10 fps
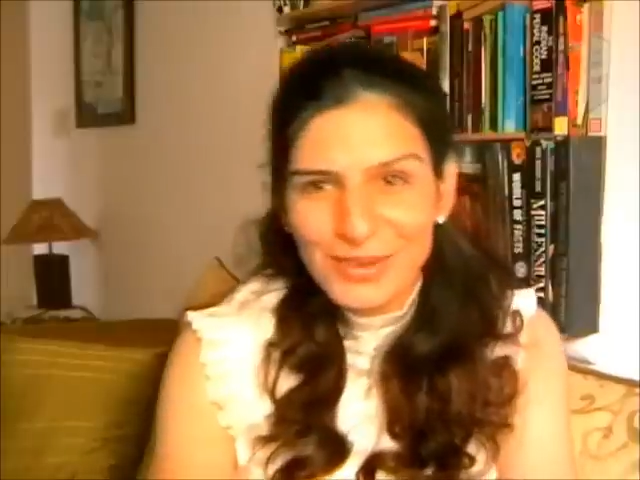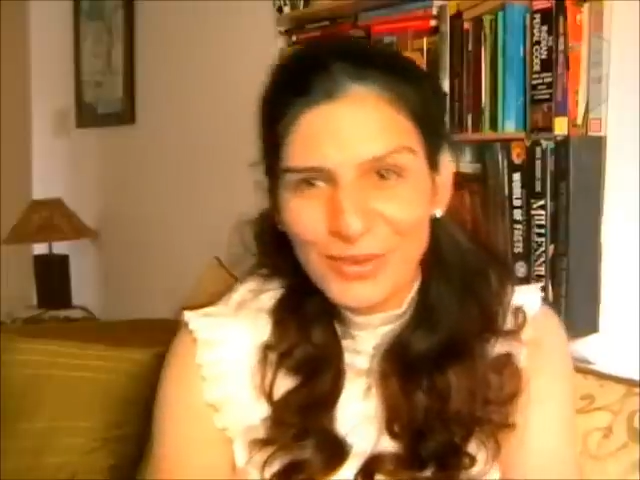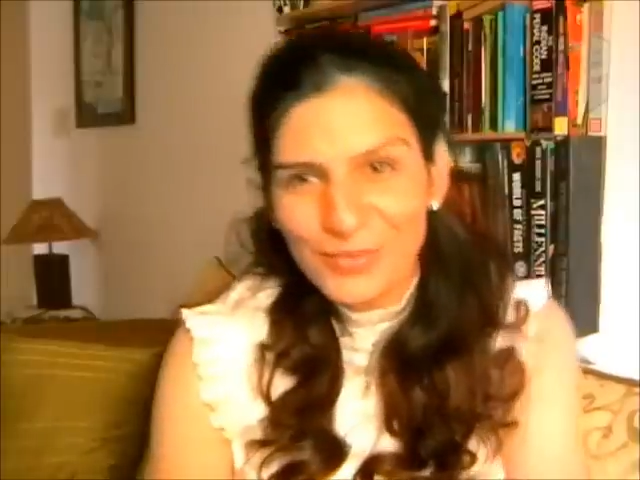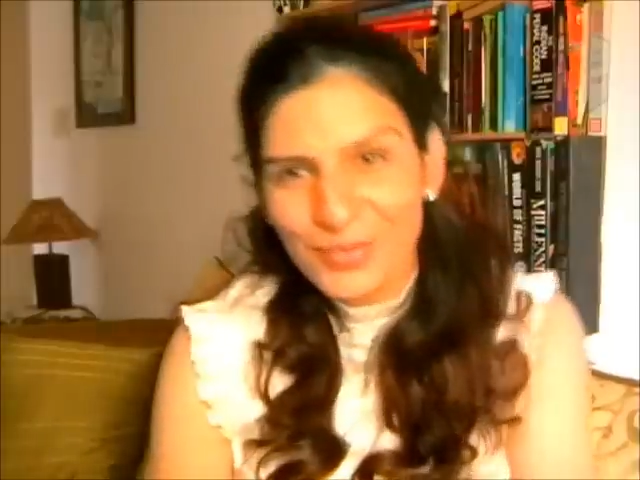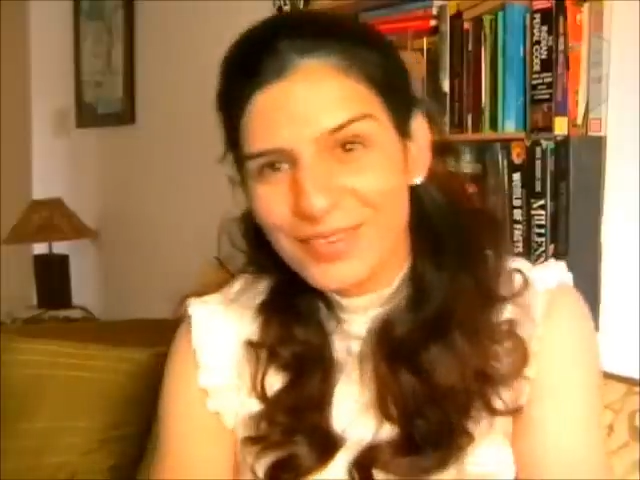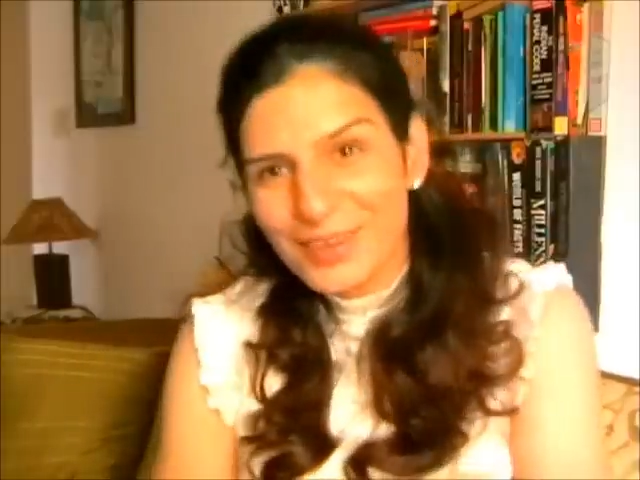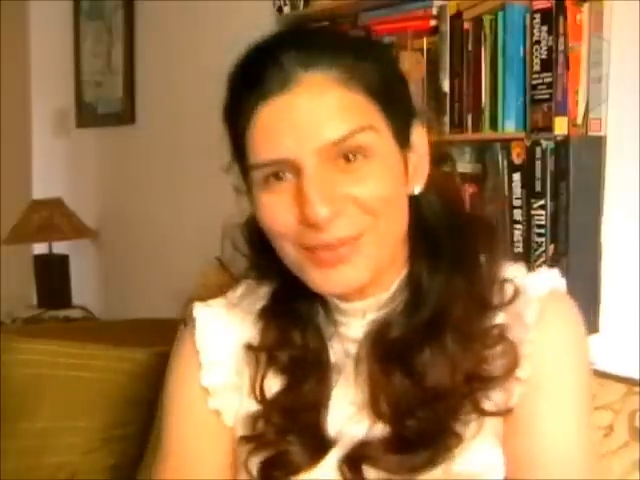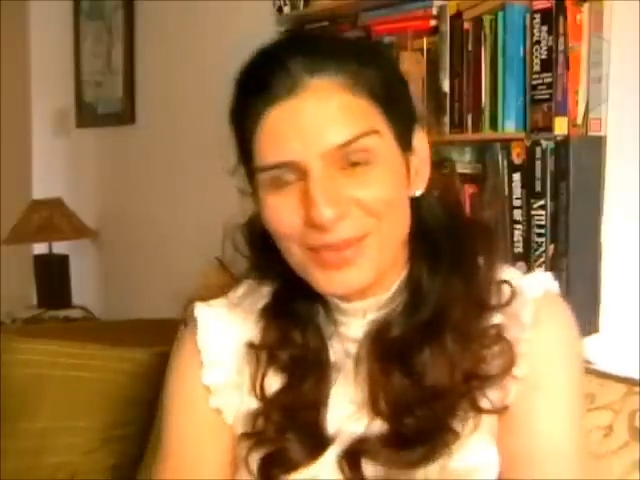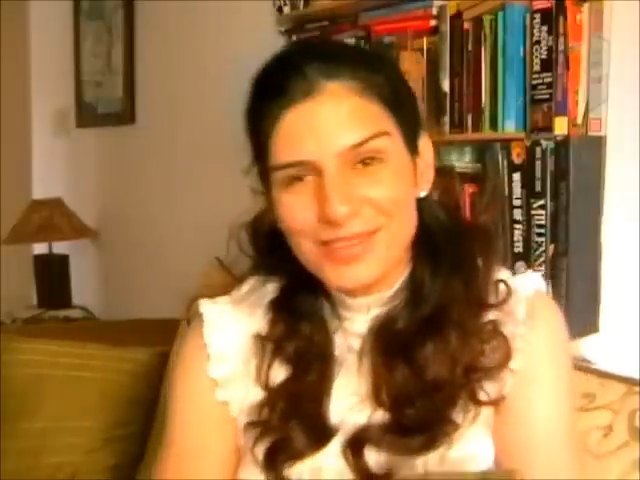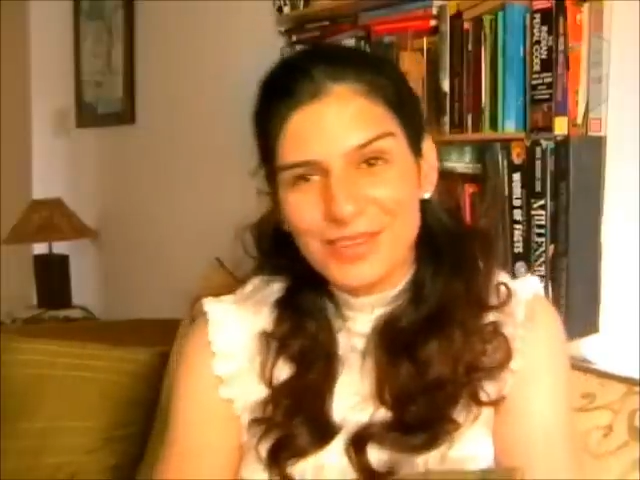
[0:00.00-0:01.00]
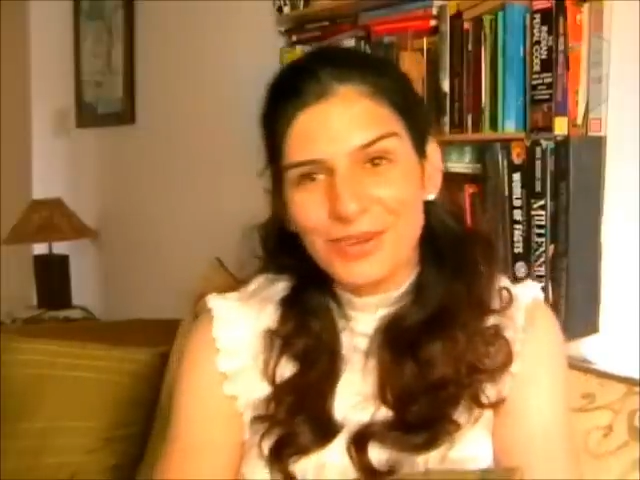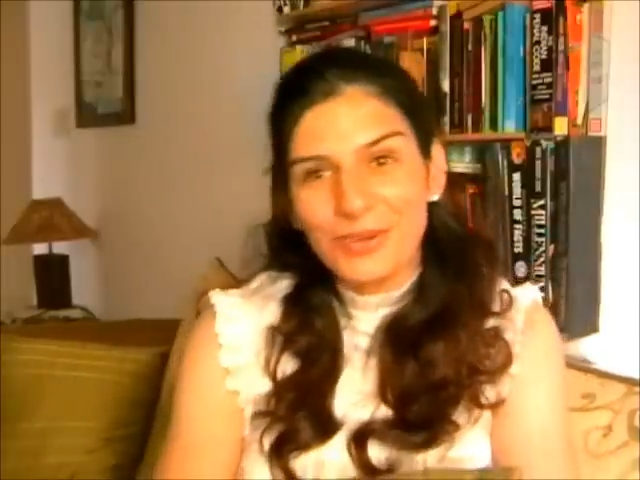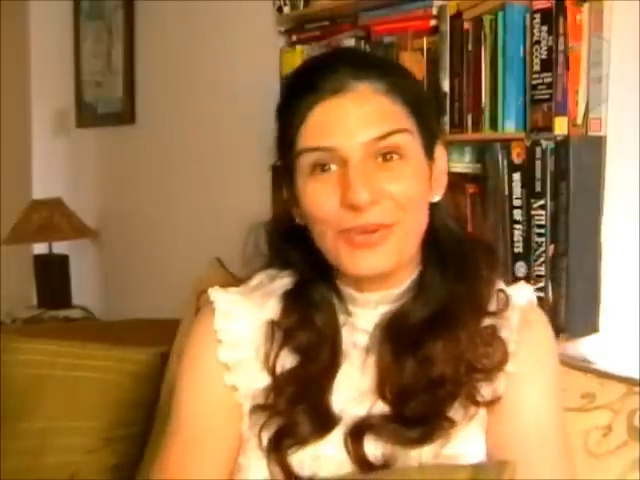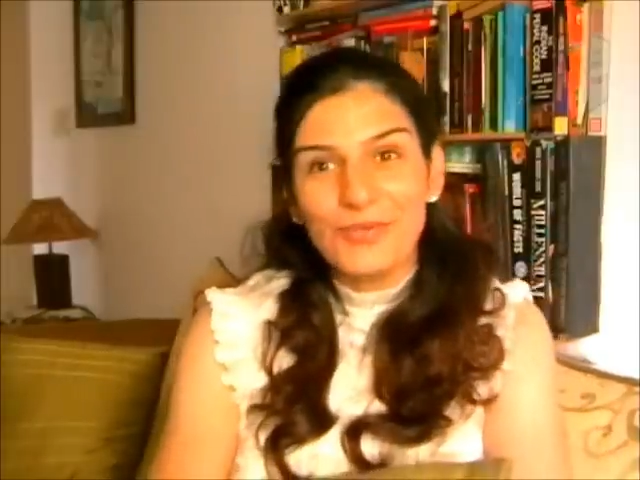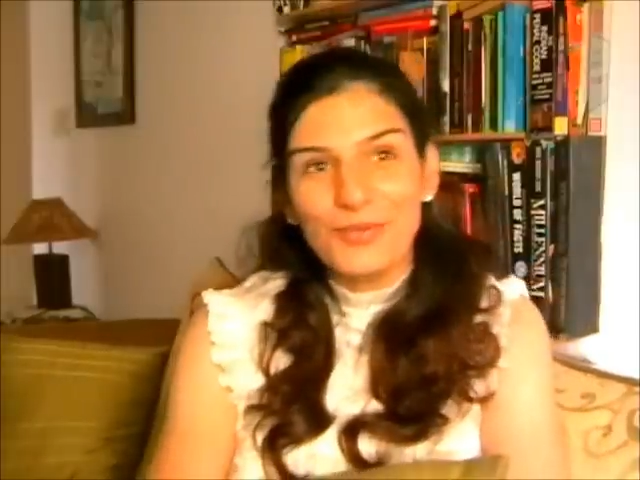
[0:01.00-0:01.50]
a lot of agreements that a
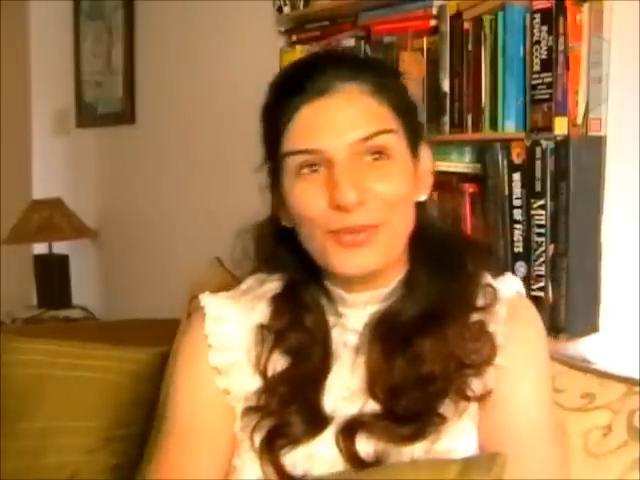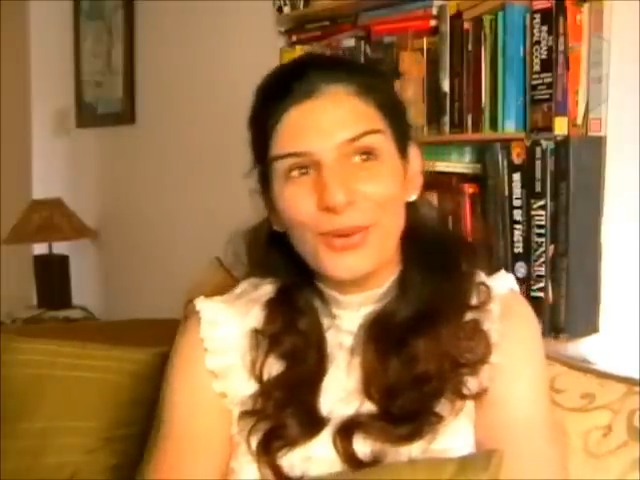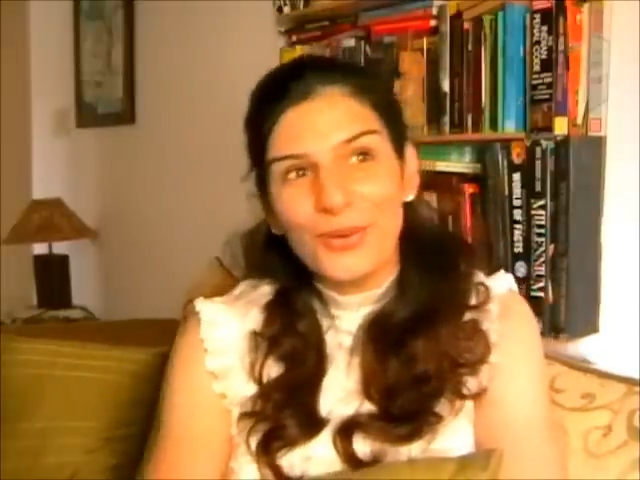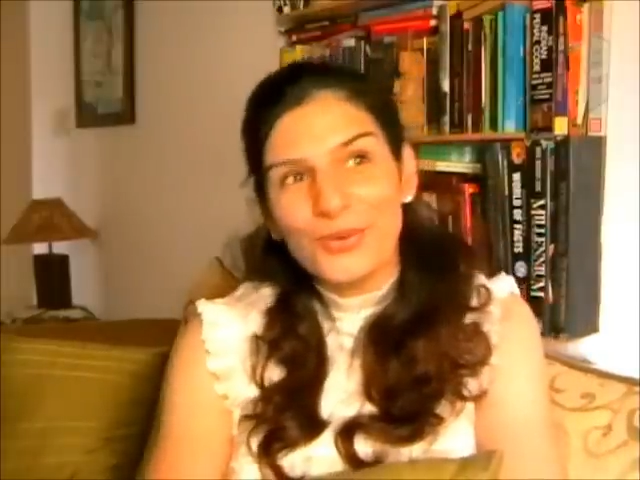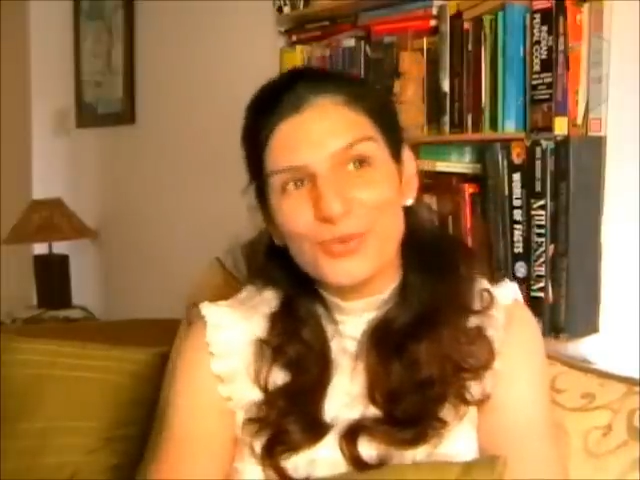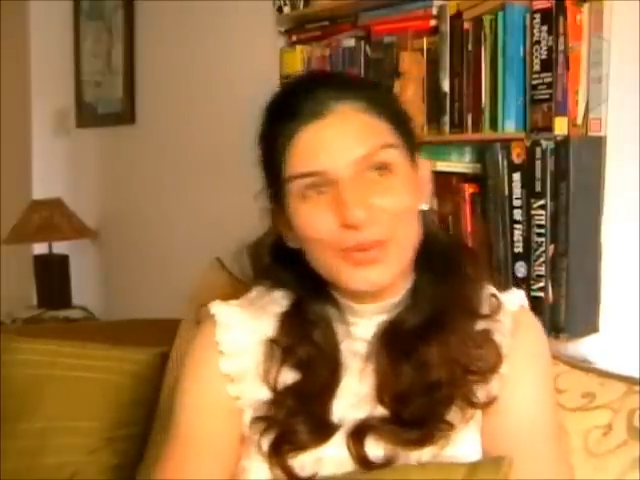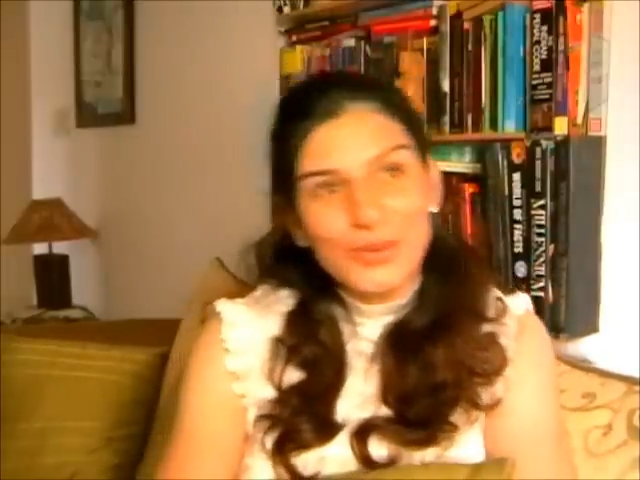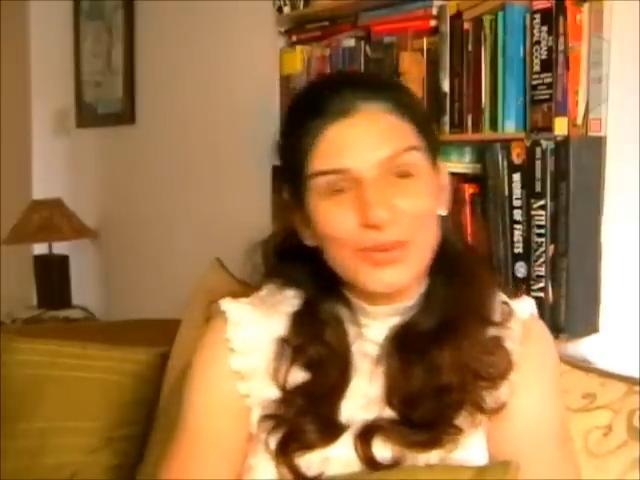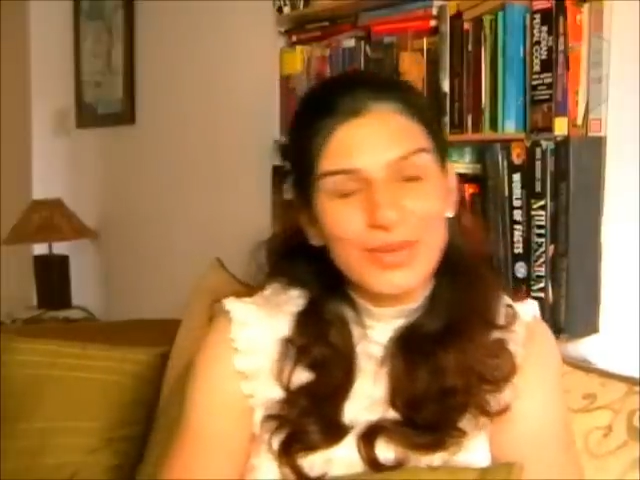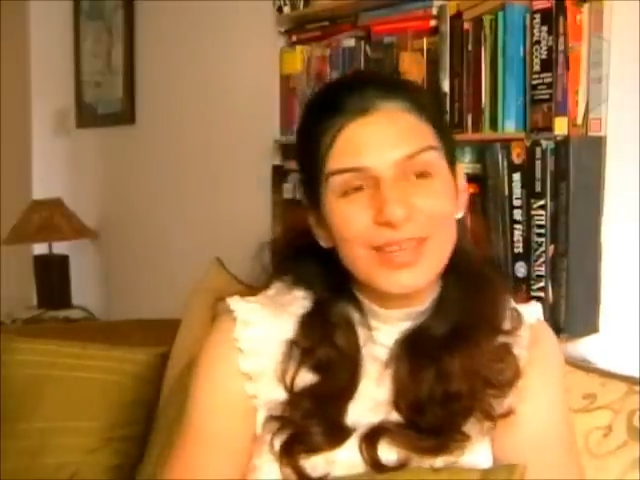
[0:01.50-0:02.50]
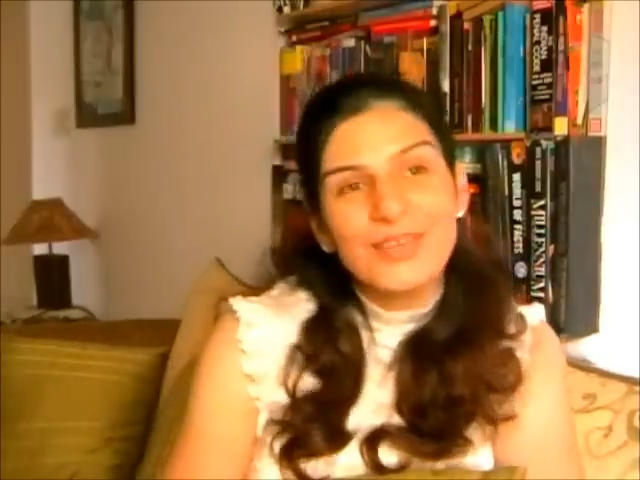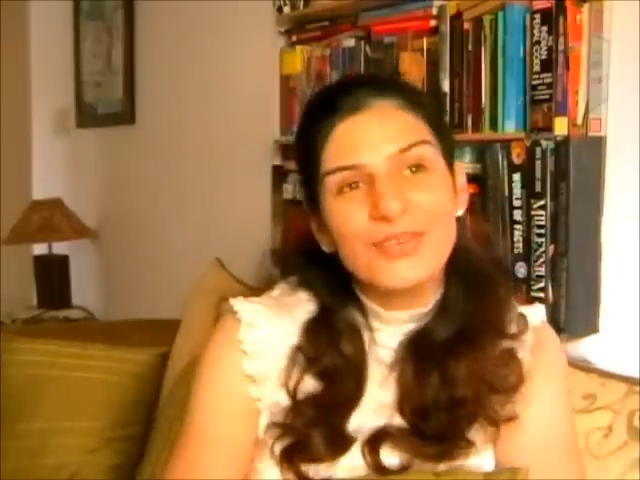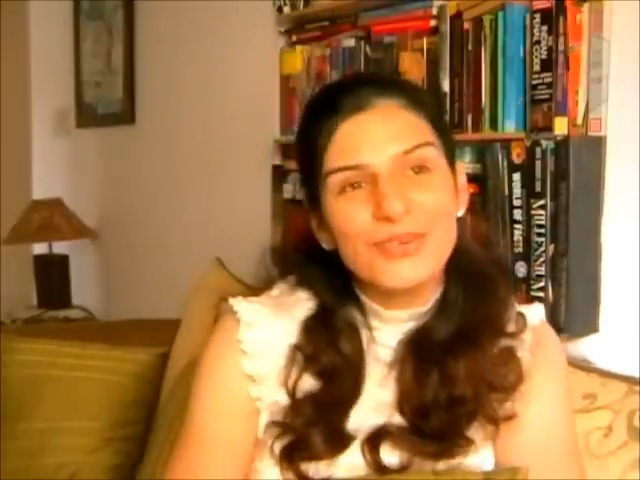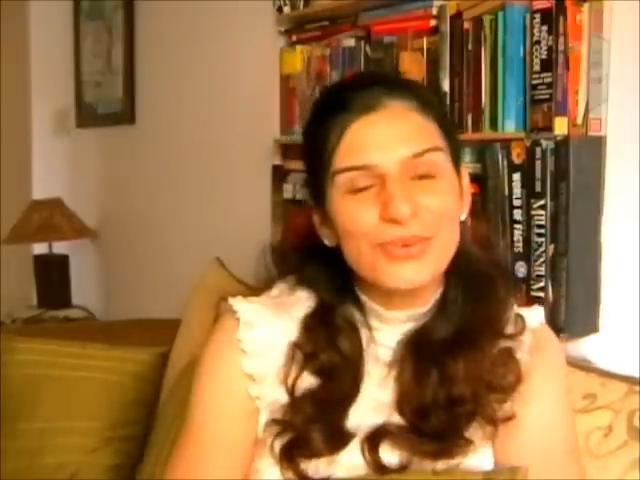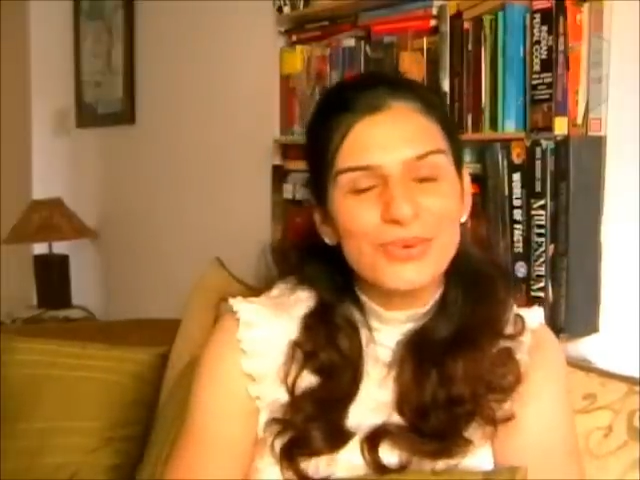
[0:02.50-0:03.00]
lot of you are going to be looking
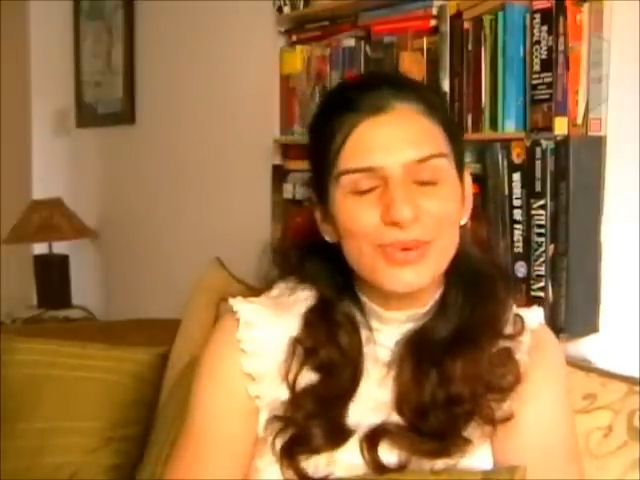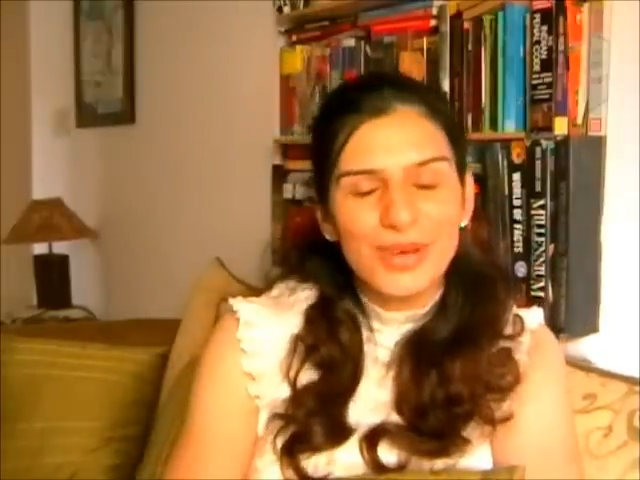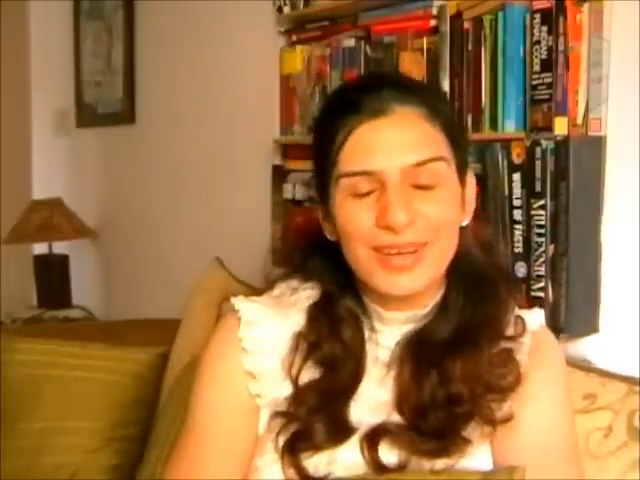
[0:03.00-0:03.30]
into